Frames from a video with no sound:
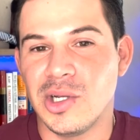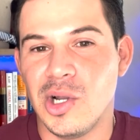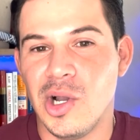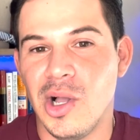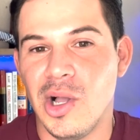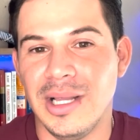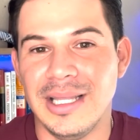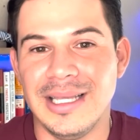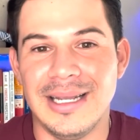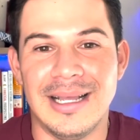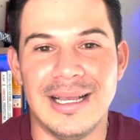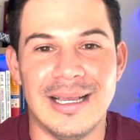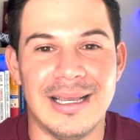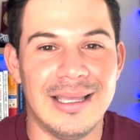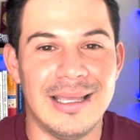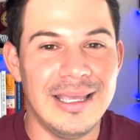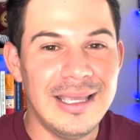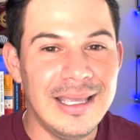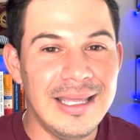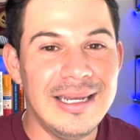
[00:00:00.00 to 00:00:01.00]
call it a
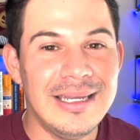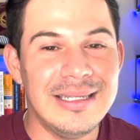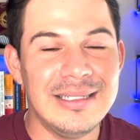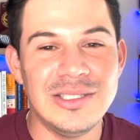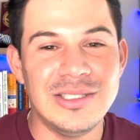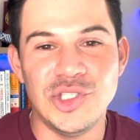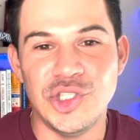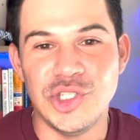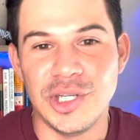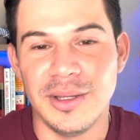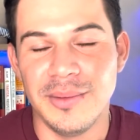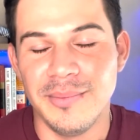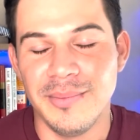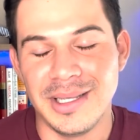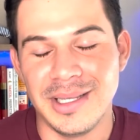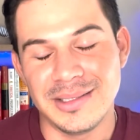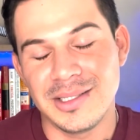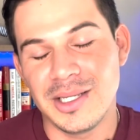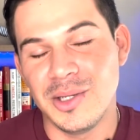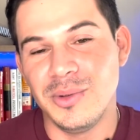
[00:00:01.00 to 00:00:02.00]
hidden gem.
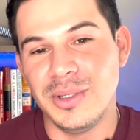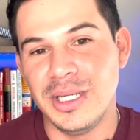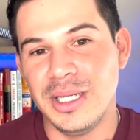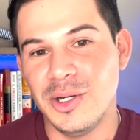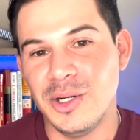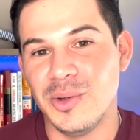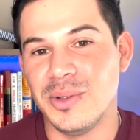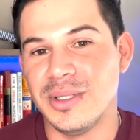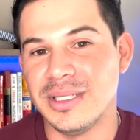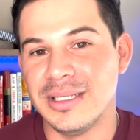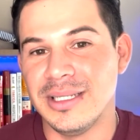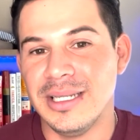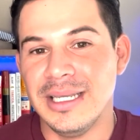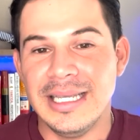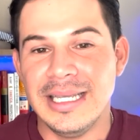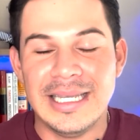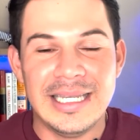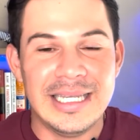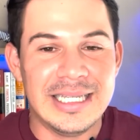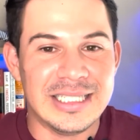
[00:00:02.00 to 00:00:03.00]
Escondido
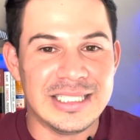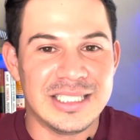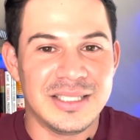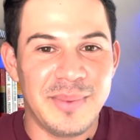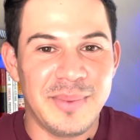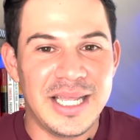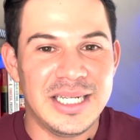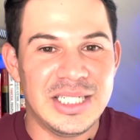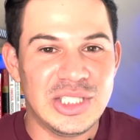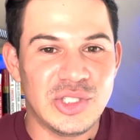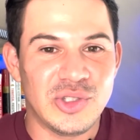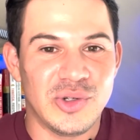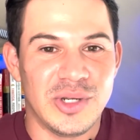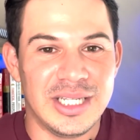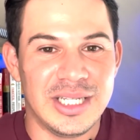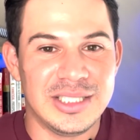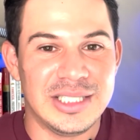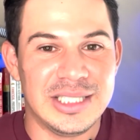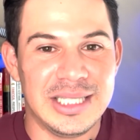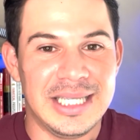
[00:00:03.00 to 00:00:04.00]
in Spanish
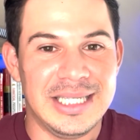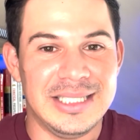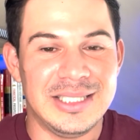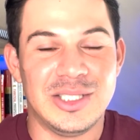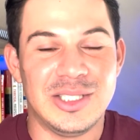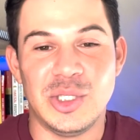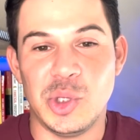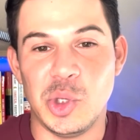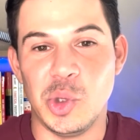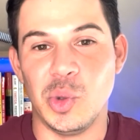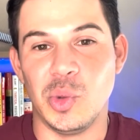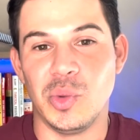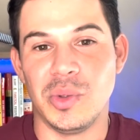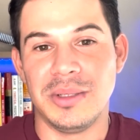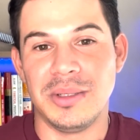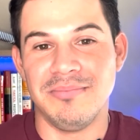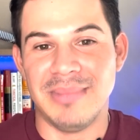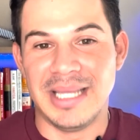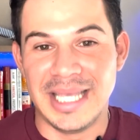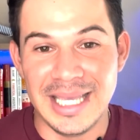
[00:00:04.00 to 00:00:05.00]
translates to
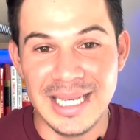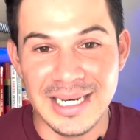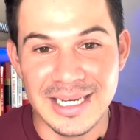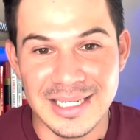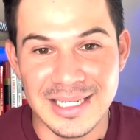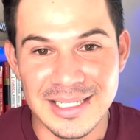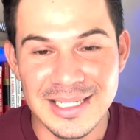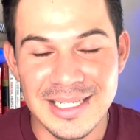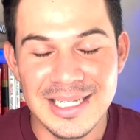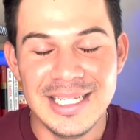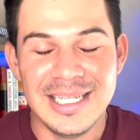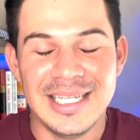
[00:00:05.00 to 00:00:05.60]
hidden.